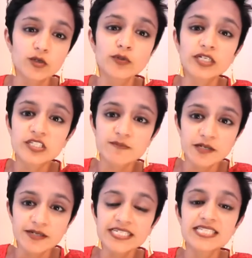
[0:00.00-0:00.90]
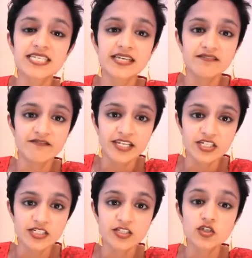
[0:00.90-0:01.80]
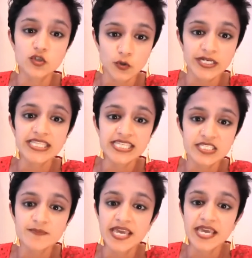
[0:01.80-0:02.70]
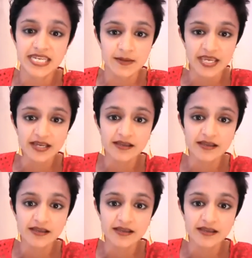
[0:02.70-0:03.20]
who were experiencing evictions during this pandemic.